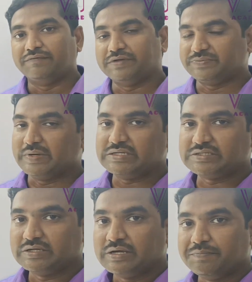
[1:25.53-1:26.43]
which
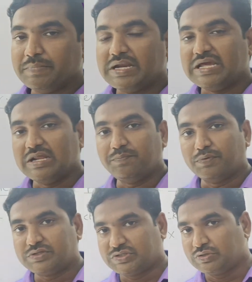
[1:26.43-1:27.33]
means many
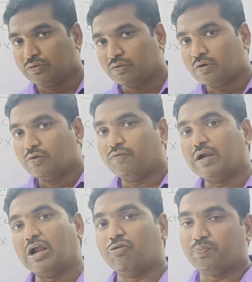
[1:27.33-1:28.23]
inputs to
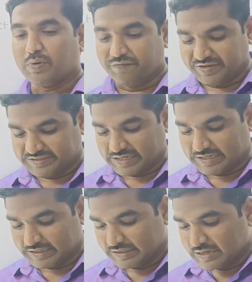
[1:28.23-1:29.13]
one output we
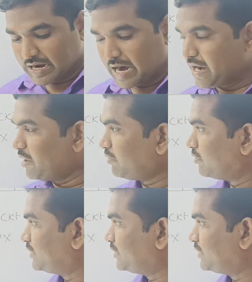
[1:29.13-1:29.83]
said. And now